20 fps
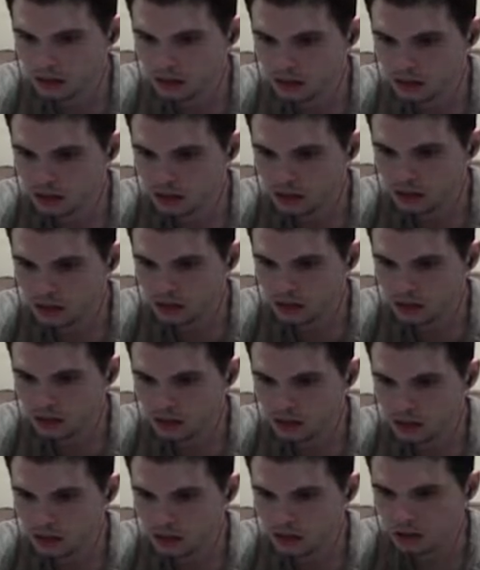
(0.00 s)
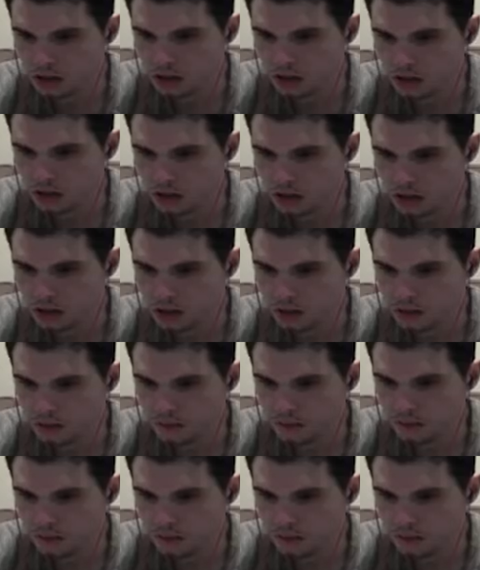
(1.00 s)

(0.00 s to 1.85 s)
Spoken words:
(no one is talking)